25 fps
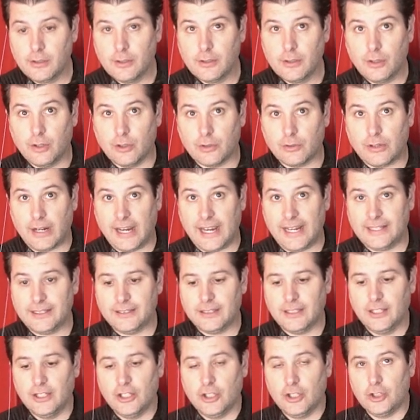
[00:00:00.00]
All right?
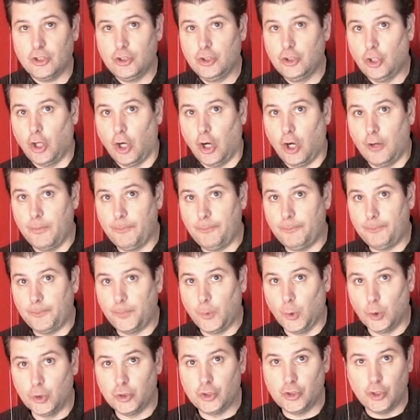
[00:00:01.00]
Don't
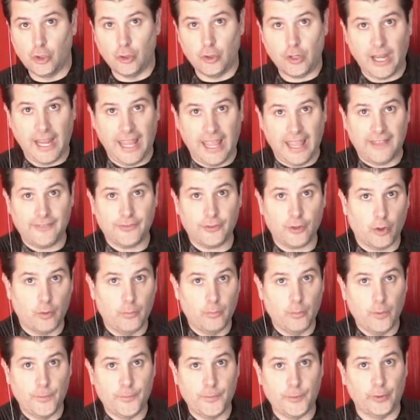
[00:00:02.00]
put your hand or
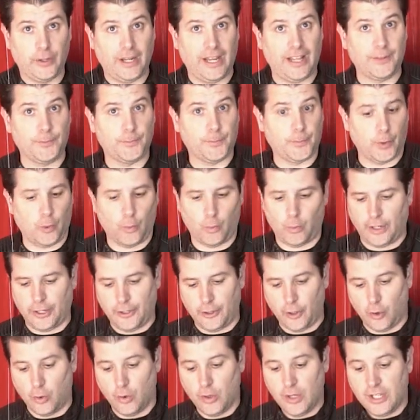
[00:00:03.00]
move your hand forward.
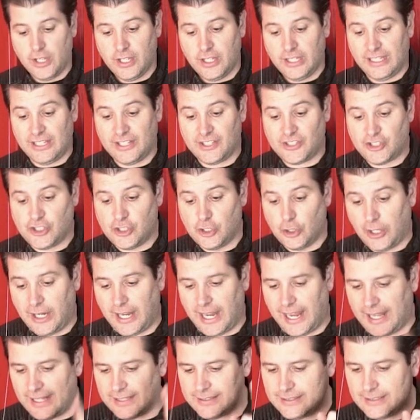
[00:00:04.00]
No, it's your
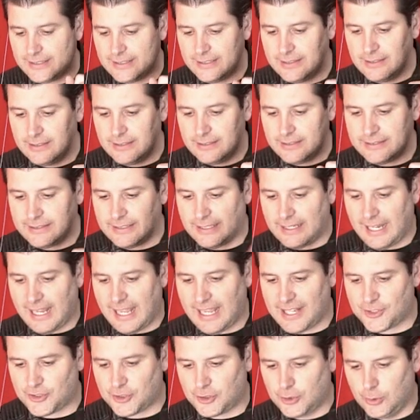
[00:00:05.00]
head that
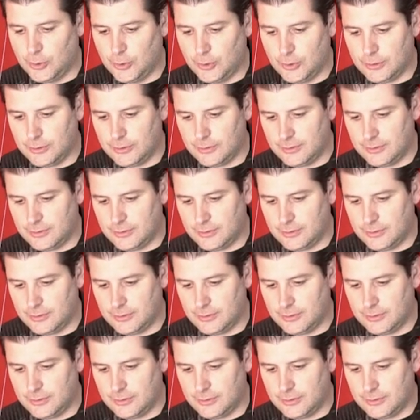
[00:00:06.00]
has to